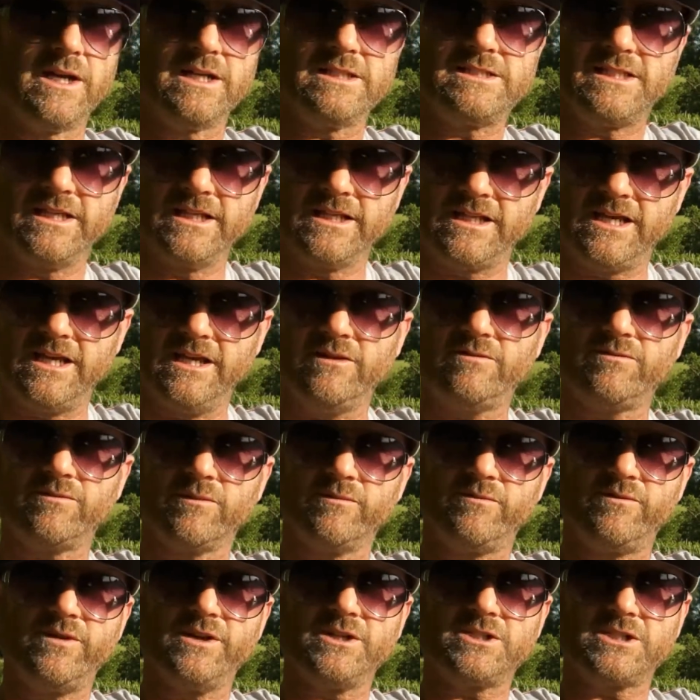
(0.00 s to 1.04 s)
I seen Keith
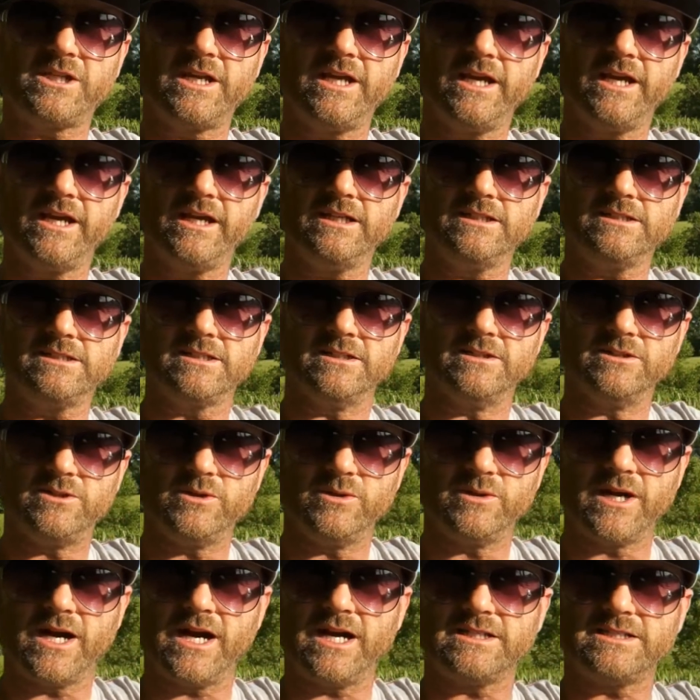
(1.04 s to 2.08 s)
from Kingz and
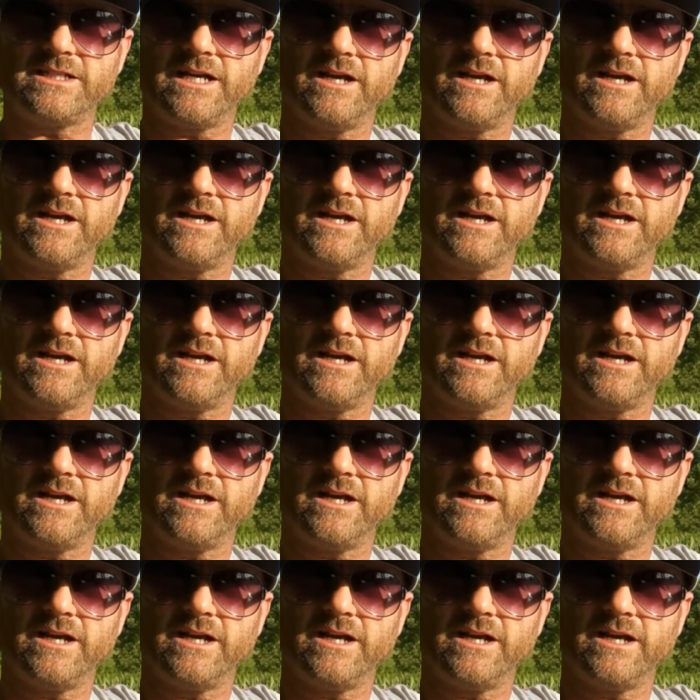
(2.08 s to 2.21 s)
Two Guys